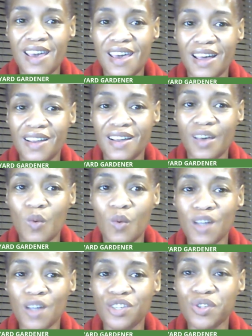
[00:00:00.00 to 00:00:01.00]
and what
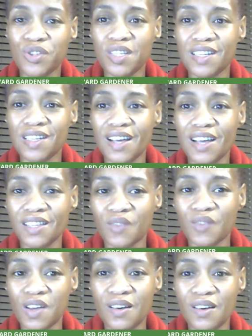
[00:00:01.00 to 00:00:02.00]
juicing does for
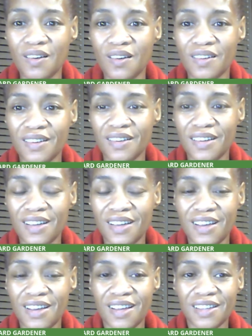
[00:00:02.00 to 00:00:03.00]
you.
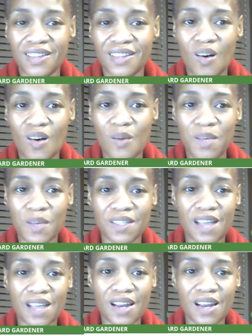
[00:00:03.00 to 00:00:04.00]
So I'm
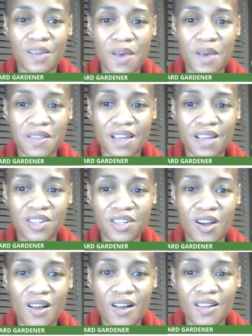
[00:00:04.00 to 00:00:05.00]
excited about that,
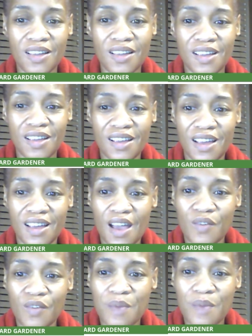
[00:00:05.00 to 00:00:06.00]
y'all.
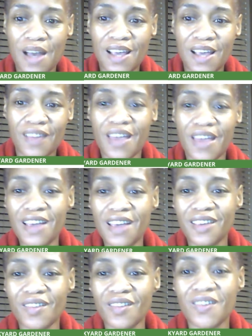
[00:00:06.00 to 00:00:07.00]
Everybody, thank
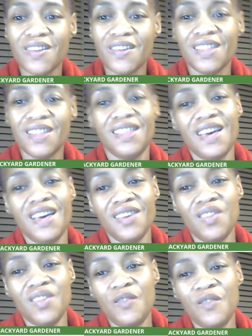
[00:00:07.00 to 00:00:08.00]
you. Thank you,
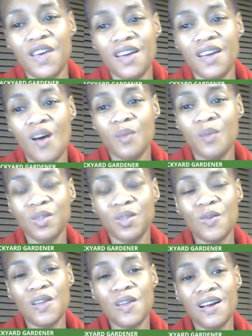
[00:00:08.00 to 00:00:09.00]
the vegan
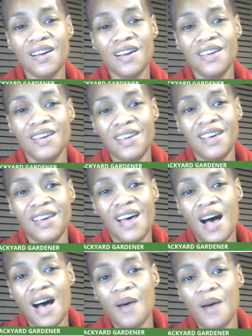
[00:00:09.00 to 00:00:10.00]
homeschooler.
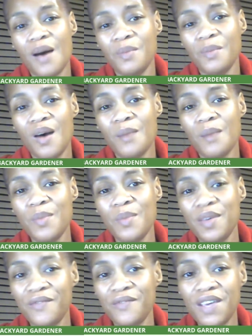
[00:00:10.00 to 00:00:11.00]
I'm gonna be
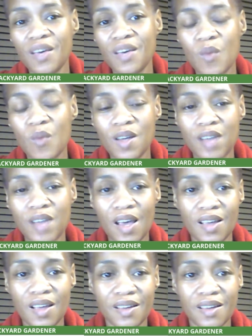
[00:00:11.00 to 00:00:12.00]
vegan one day,
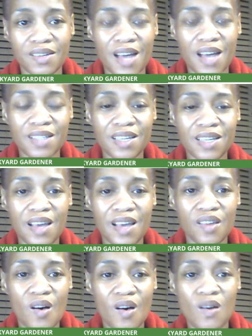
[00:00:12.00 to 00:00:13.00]
not today
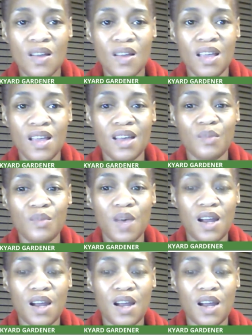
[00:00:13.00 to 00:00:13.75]
though, but